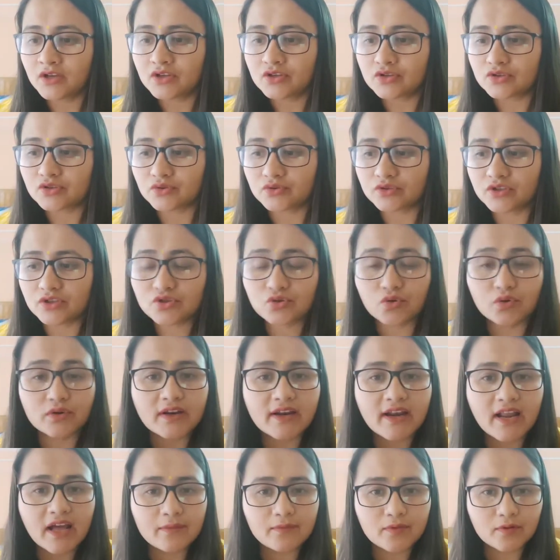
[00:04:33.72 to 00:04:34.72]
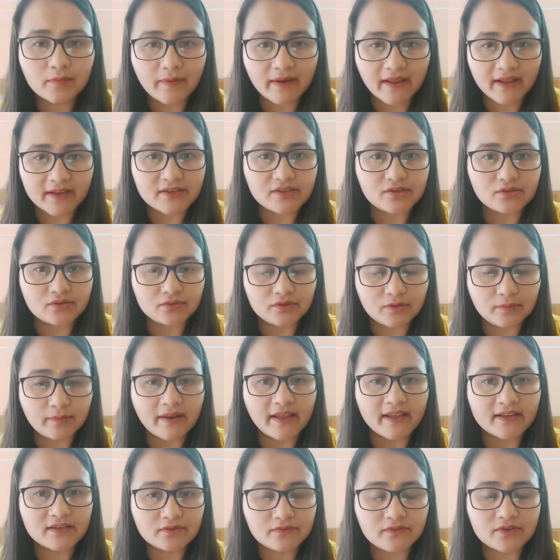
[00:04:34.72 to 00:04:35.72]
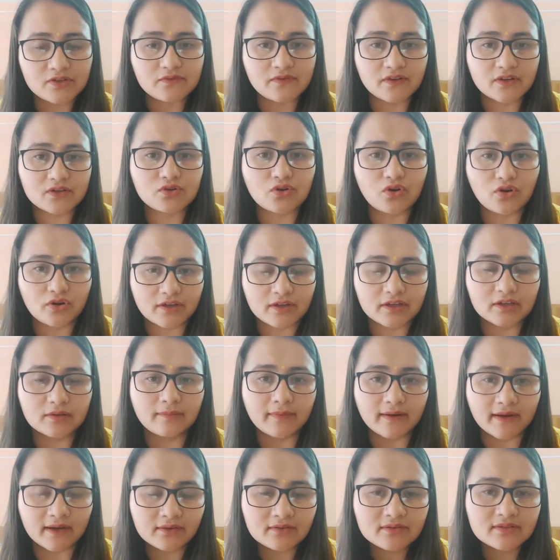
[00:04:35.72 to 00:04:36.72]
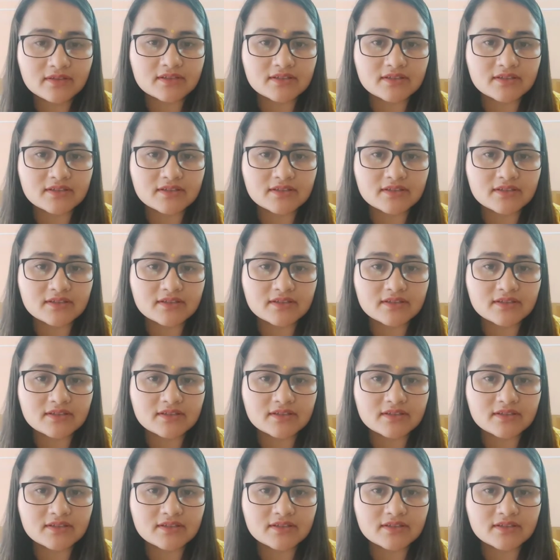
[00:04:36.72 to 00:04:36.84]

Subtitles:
So the Chota Nagpur Plateau, the plateau which we are talking about,